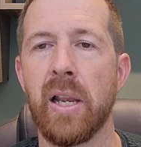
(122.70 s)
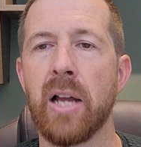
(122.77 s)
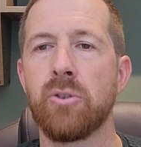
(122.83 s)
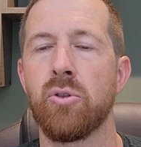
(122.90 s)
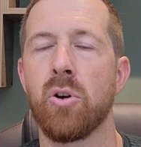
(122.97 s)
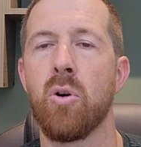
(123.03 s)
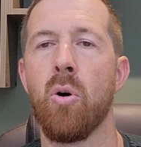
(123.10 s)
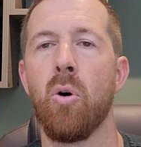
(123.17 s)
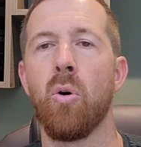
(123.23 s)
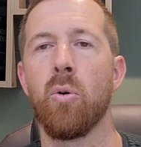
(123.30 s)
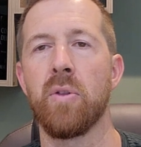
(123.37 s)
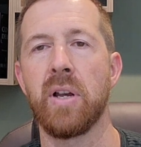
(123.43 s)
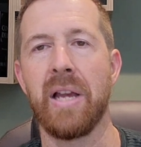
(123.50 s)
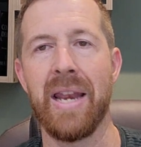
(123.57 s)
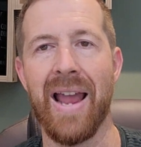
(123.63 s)
electrical
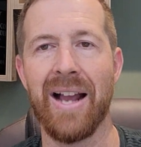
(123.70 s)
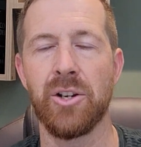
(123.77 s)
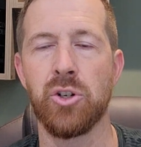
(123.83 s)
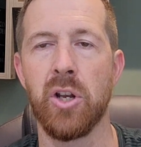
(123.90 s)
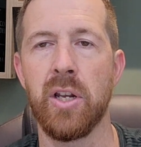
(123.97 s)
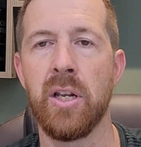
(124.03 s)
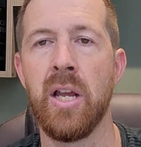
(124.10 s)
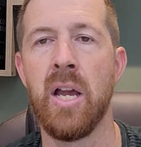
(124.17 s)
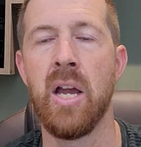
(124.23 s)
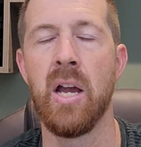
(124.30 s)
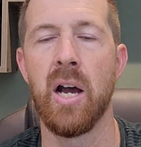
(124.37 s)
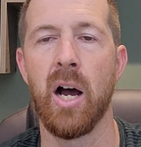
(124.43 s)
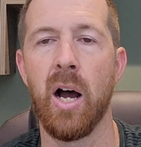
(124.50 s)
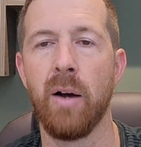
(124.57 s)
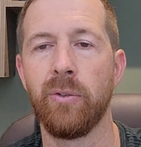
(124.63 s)
or the connection
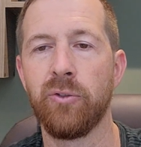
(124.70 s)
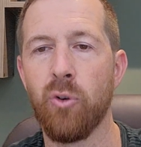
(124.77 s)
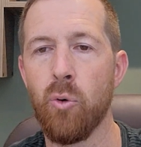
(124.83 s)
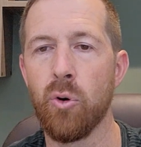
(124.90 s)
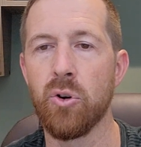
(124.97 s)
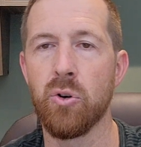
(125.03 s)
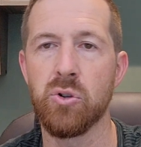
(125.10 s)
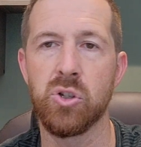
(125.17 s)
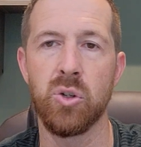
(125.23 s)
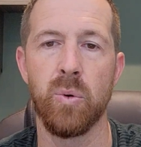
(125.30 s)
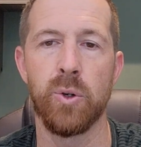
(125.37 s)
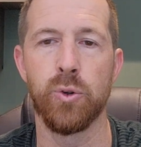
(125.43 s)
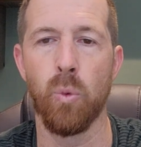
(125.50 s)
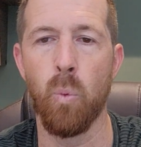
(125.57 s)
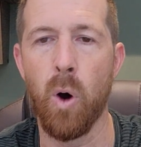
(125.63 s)
for your
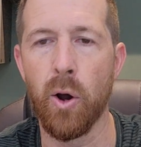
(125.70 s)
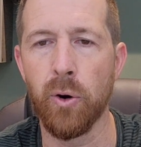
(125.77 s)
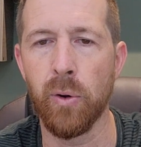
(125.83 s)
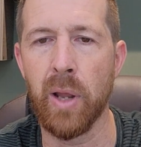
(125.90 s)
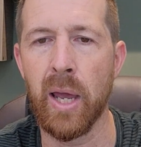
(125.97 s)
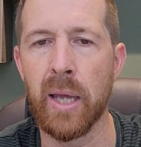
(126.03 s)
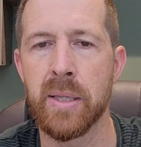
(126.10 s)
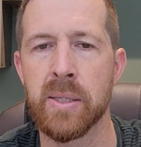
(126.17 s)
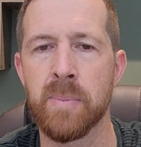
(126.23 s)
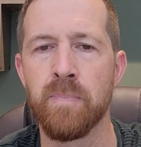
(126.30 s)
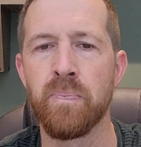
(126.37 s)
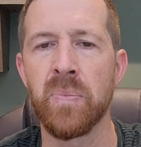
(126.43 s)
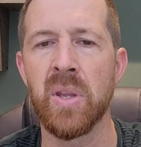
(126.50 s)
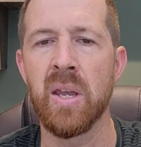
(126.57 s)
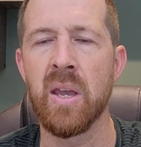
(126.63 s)
sewage or water
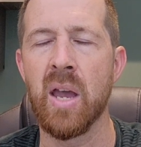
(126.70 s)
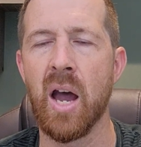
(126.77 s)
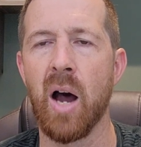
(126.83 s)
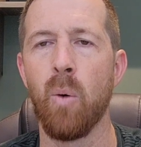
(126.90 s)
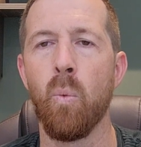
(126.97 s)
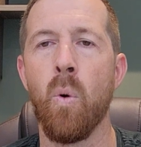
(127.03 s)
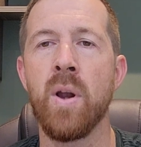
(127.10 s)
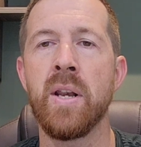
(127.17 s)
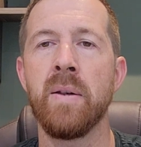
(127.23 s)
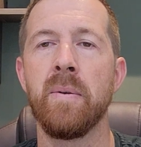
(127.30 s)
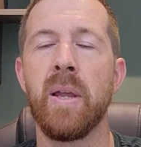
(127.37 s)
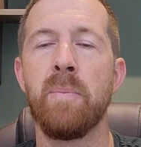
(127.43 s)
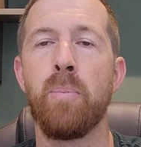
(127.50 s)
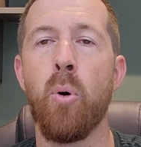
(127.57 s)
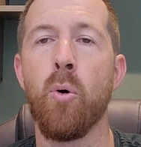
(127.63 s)
lines.
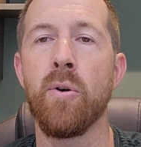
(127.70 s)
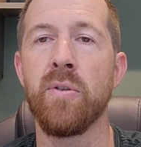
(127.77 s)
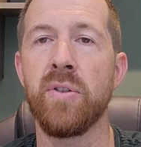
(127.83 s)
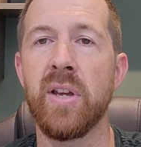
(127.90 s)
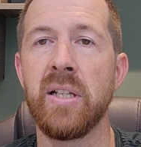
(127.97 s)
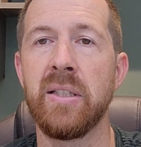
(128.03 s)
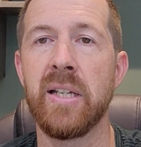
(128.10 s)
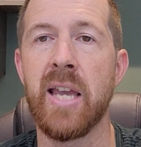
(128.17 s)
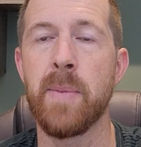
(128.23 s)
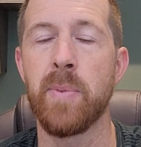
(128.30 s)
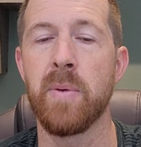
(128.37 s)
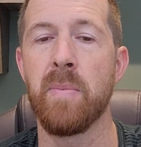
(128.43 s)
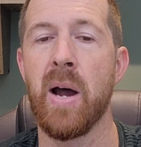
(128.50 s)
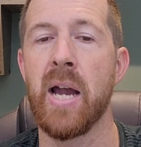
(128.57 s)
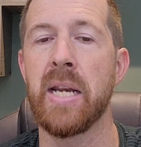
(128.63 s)
One important thing to
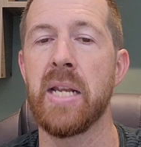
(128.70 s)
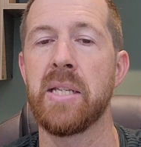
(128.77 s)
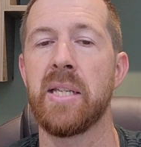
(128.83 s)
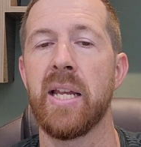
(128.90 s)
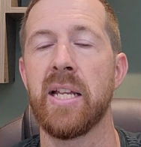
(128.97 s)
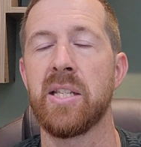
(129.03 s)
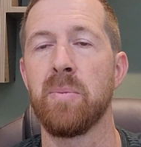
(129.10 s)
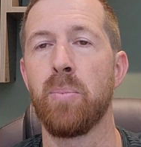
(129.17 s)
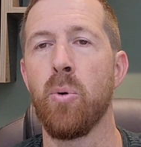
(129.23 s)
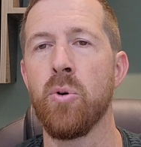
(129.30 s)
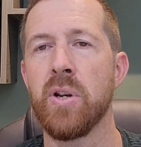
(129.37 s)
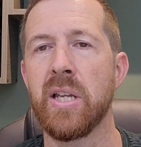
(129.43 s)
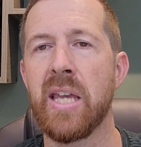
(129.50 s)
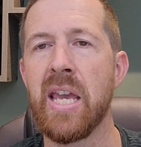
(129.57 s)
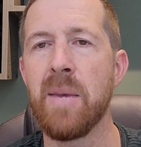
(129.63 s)
keep in mind is that it's
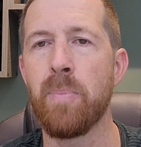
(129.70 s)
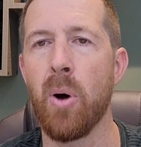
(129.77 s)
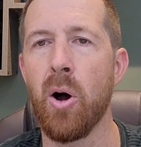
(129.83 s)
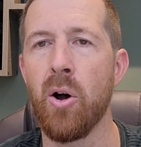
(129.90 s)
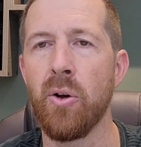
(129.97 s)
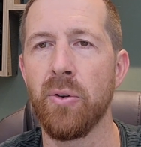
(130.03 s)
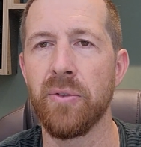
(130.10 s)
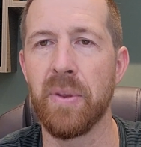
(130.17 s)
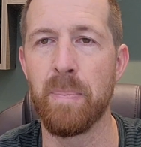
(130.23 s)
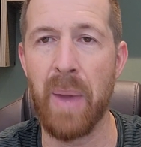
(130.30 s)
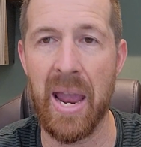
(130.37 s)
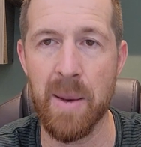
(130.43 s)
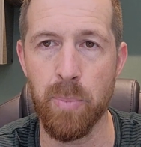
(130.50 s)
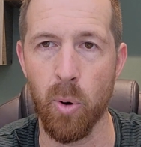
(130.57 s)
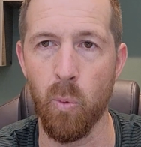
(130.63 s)
important to keep all the
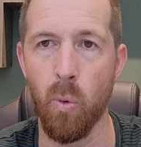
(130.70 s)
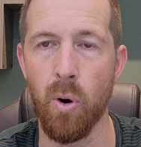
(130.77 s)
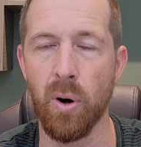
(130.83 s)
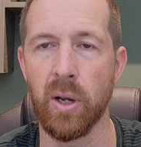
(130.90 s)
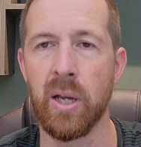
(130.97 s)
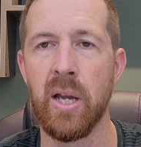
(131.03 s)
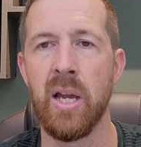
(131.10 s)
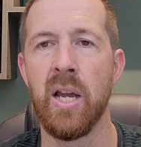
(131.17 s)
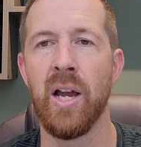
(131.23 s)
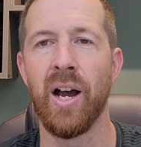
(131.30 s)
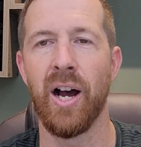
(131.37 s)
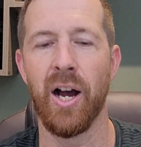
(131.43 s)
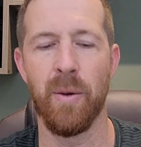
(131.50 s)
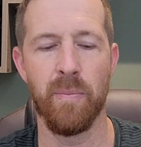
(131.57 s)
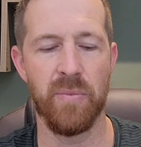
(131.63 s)
paperwork
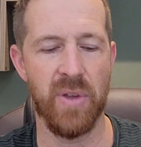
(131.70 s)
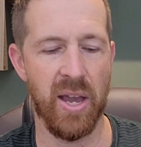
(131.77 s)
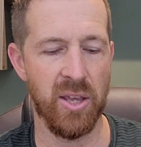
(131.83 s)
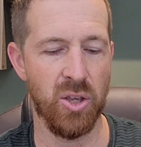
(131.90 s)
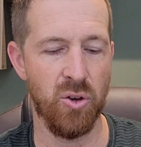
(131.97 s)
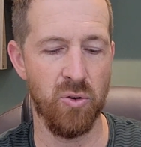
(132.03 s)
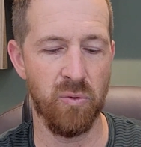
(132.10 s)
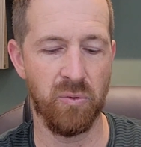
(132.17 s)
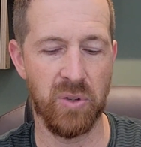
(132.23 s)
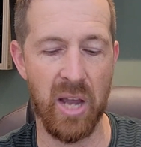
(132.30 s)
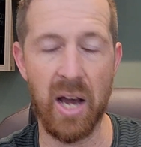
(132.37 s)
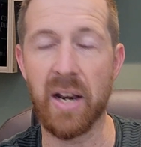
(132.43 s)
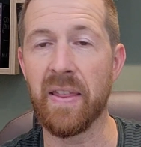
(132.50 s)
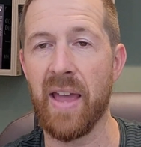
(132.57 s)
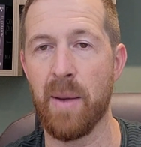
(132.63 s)
that you've
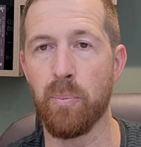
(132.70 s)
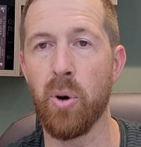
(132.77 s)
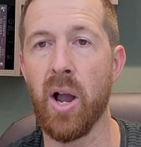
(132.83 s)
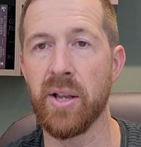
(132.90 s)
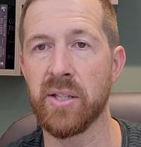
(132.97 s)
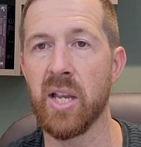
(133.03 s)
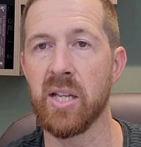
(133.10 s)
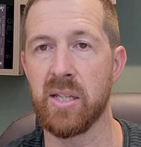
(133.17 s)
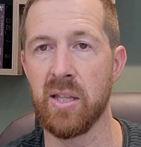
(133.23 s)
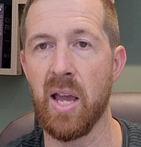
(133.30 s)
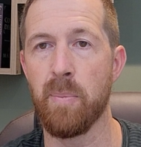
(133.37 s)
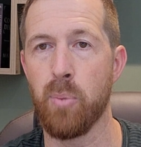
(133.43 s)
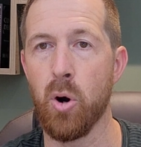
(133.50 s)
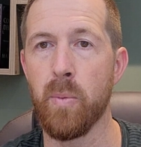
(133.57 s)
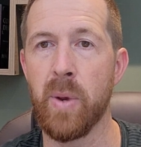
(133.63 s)
done in that process and
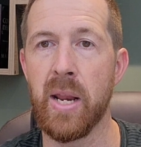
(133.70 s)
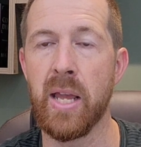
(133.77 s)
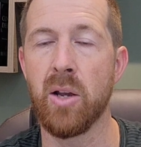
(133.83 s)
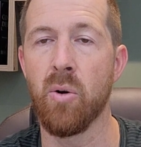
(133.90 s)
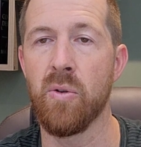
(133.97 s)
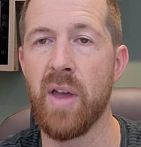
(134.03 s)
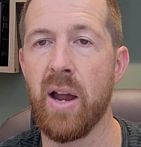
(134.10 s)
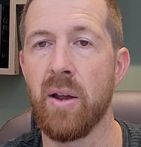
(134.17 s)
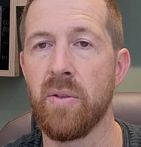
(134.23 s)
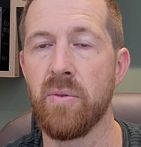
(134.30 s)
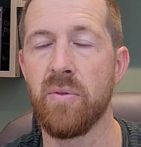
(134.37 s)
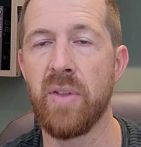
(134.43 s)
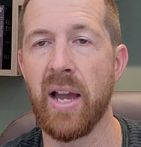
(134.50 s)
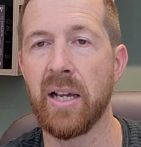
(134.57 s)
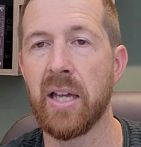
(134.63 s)
that permitting or
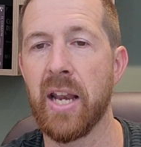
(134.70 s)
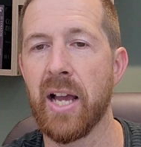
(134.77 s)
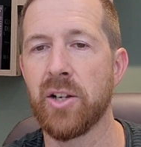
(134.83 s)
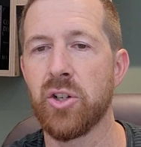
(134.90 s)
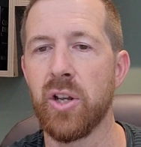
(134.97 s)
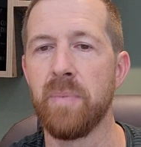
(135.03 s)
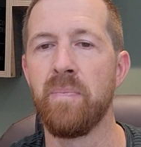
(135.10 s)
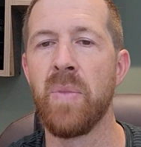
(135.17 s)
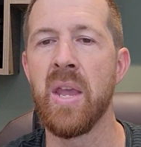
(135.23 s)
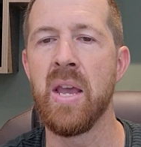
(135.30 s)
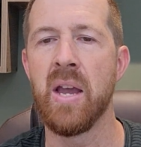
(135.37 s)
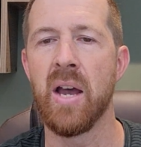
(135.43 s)
that connection